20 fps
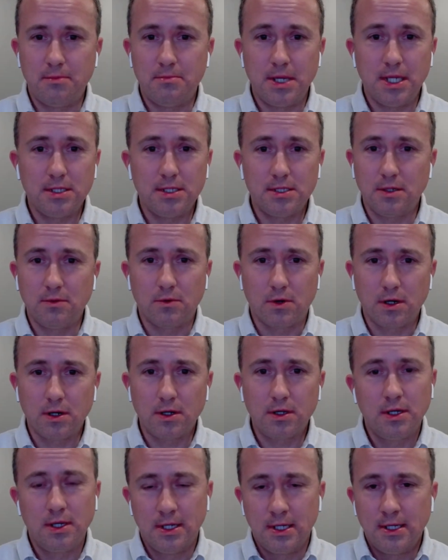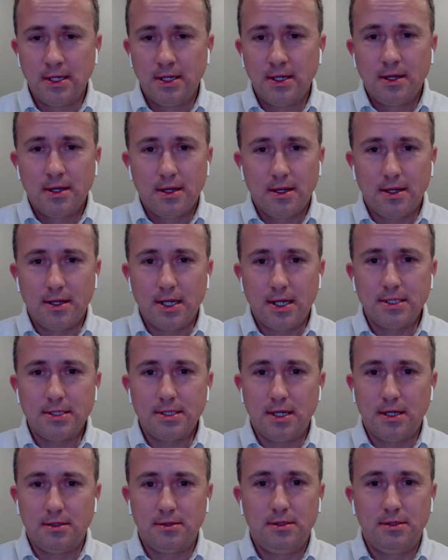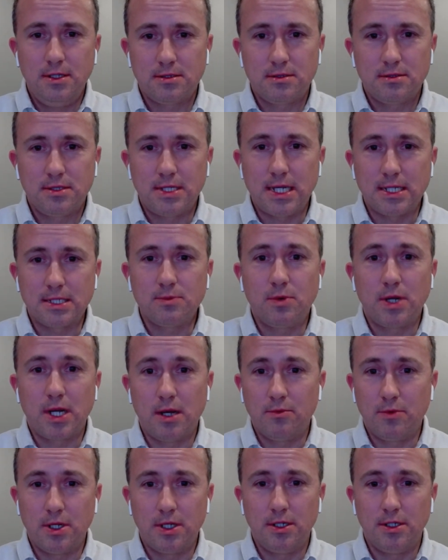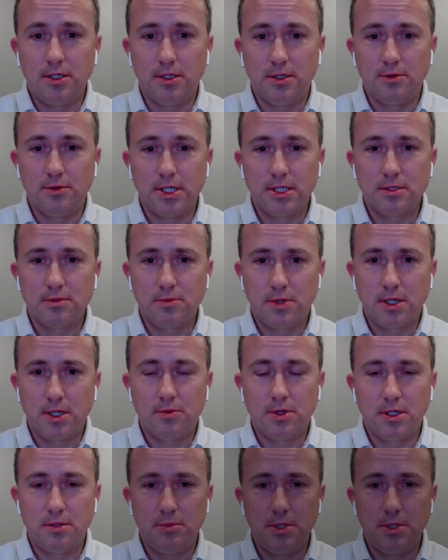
amazing work. And I said, that's what I want to do. That's what I want